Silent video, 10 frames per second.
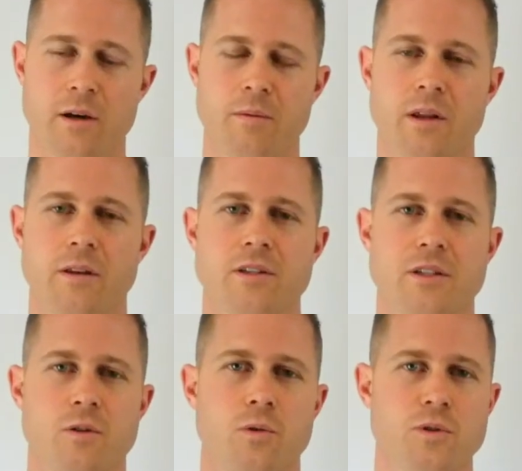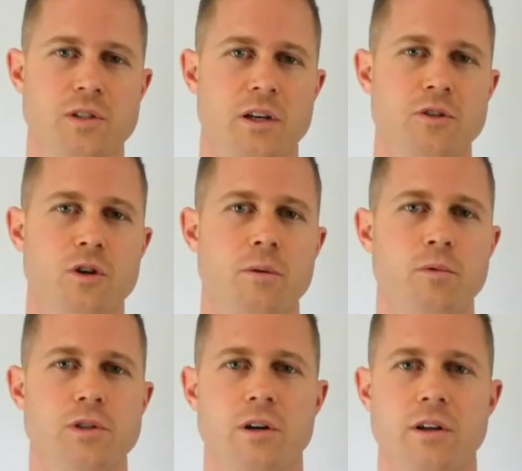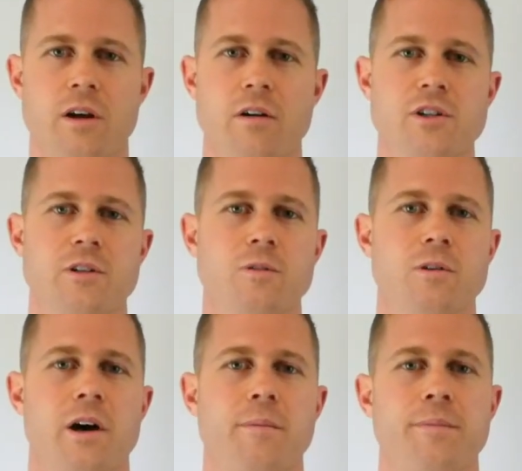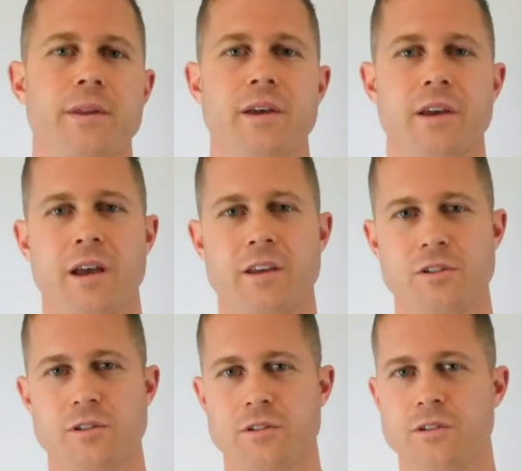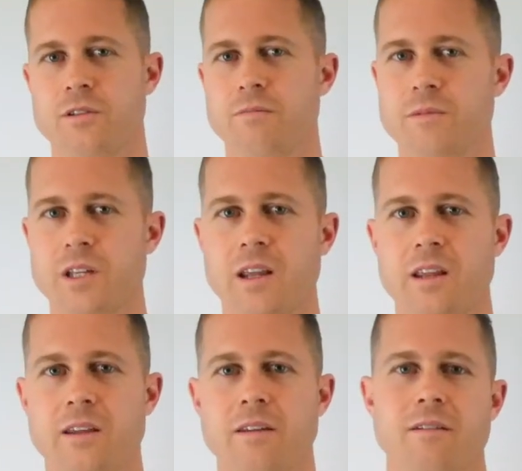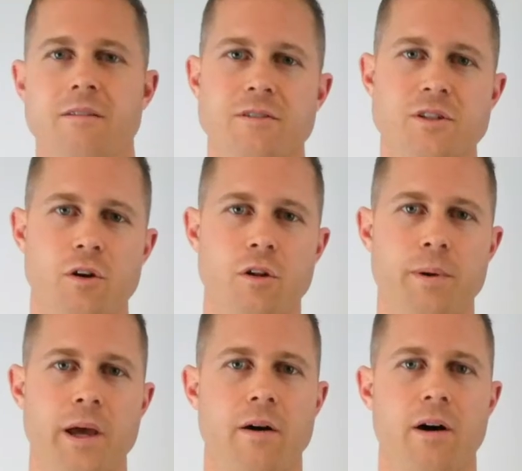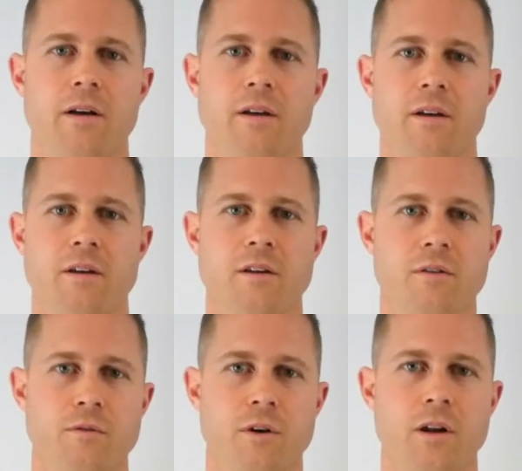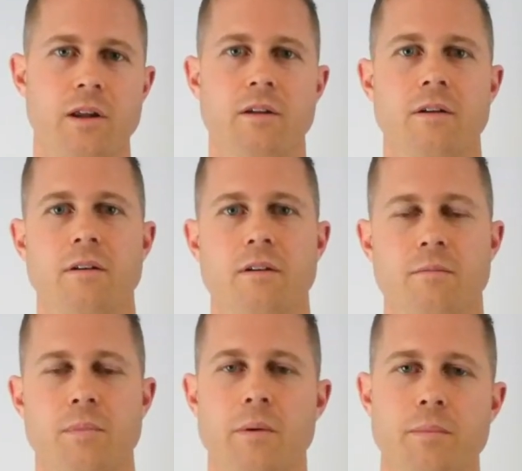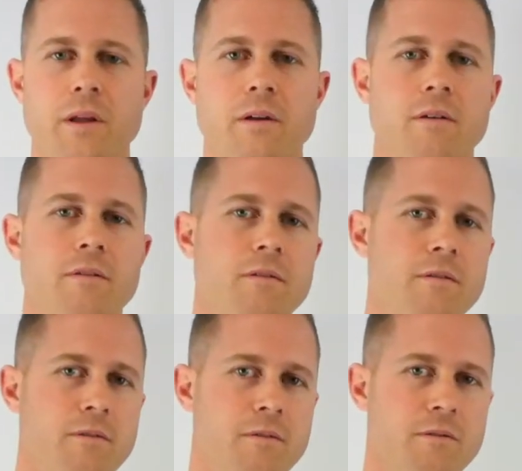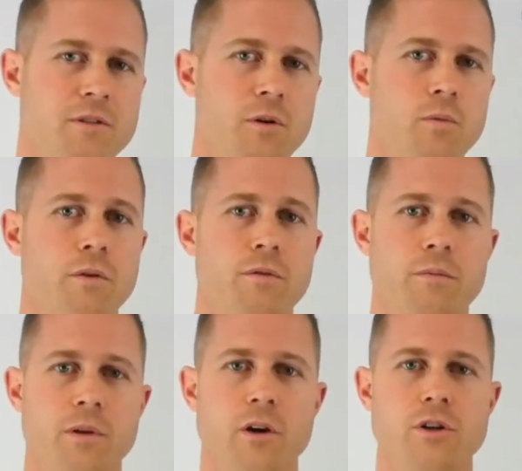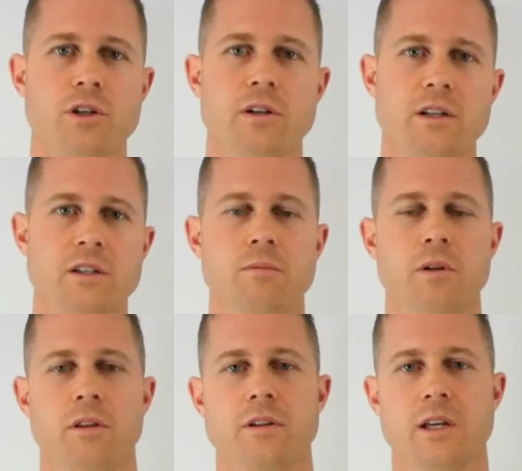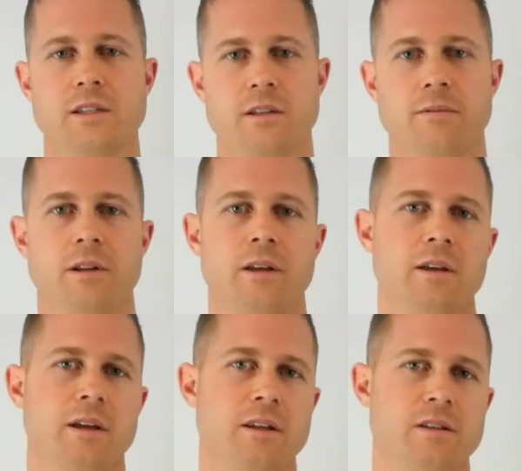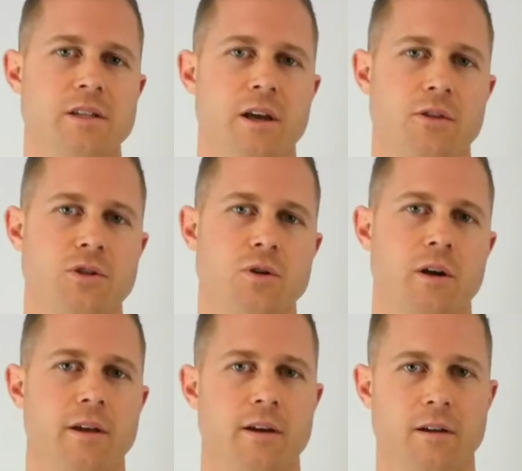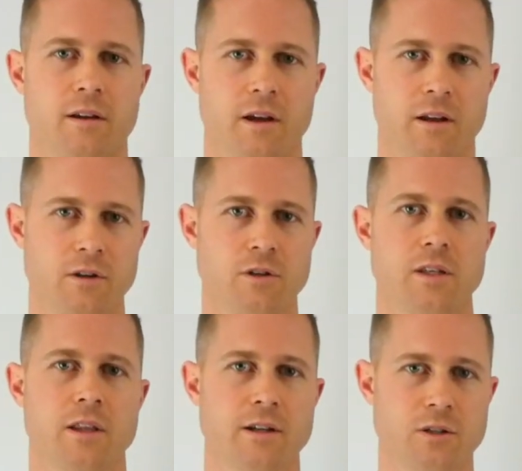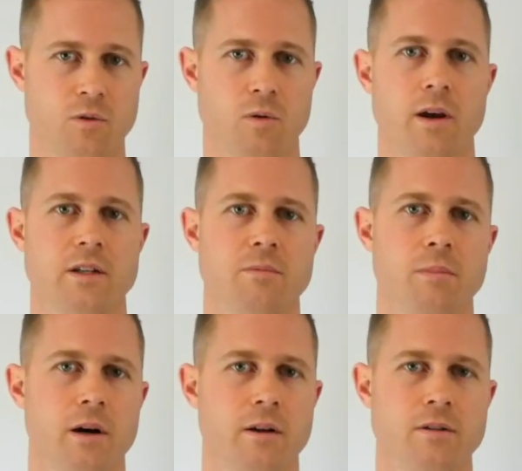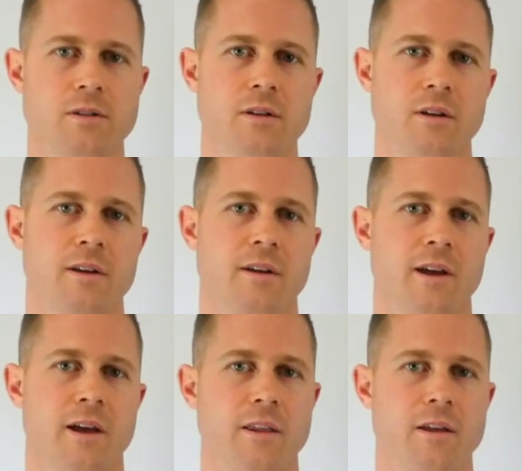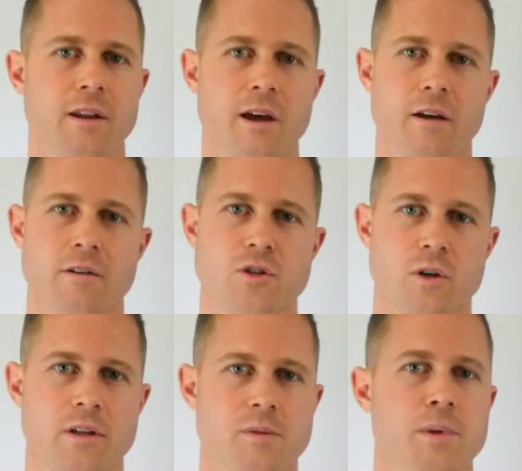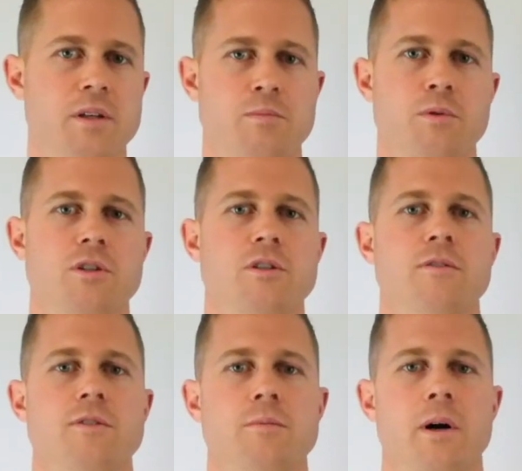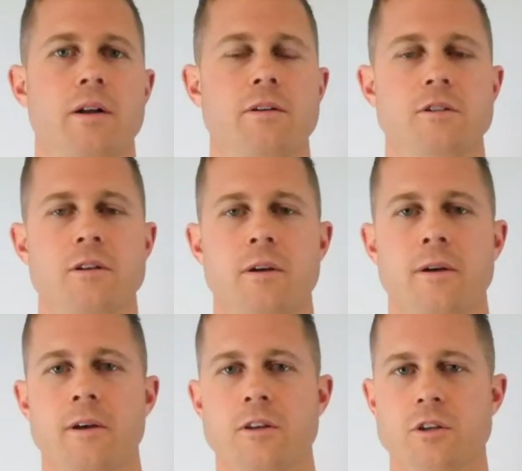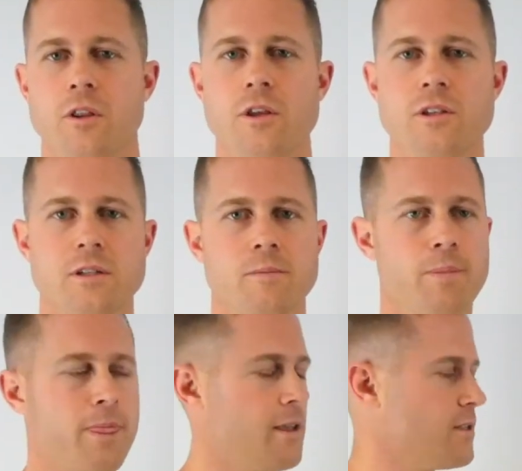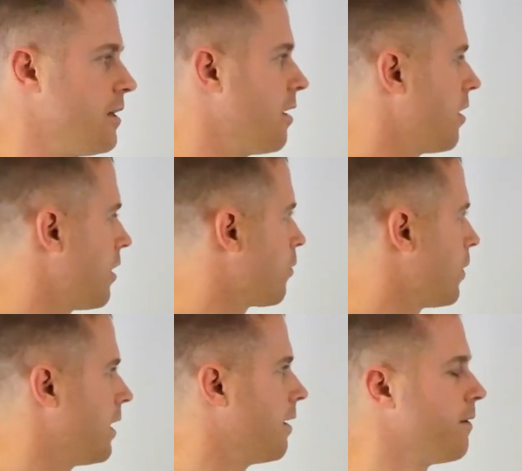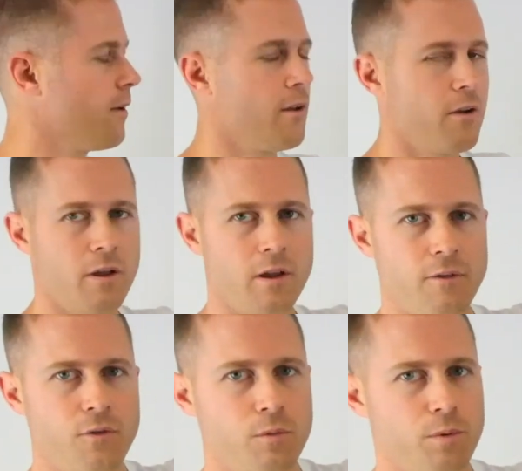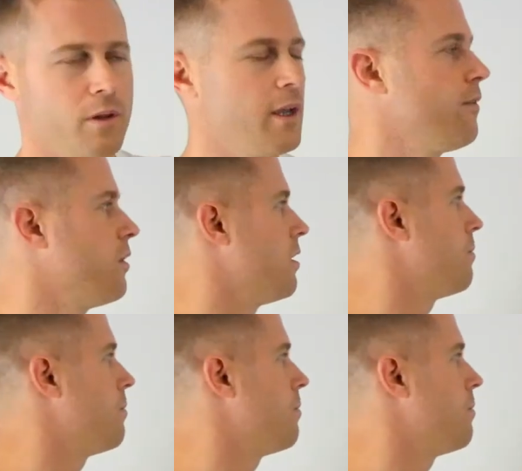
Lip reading: company called Sundrop, which I encourage you to look up. He's taking solar power, pumping saltwater from the ocean into the middle of the desert in South Australia and using that to create tomatoes, and they're now Australia's biggest producer of tomatoes. So this is an area where, if you believe in an